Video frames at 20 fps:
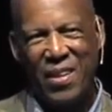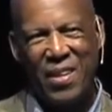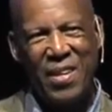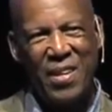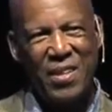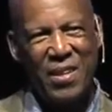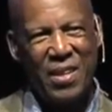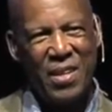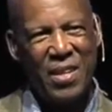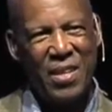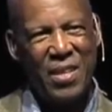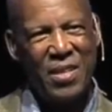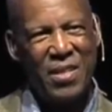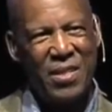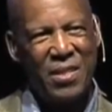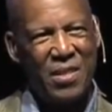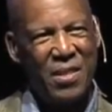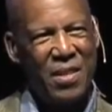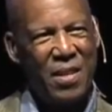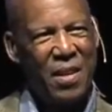It
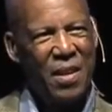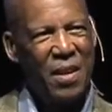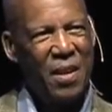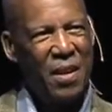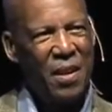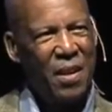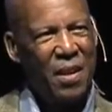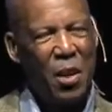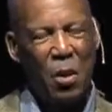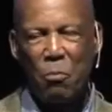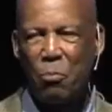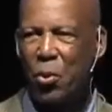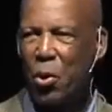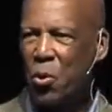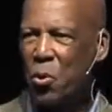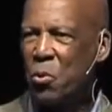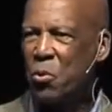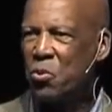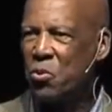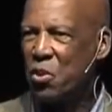is
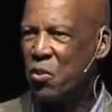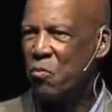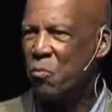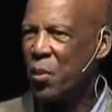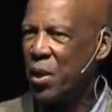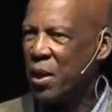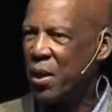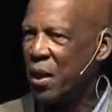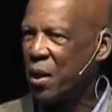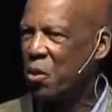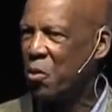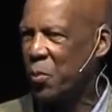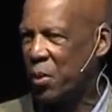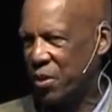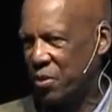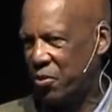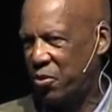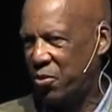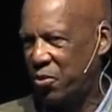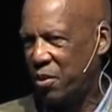composed of many
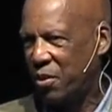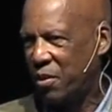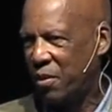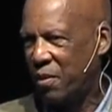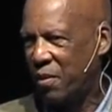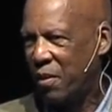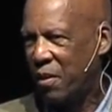elements,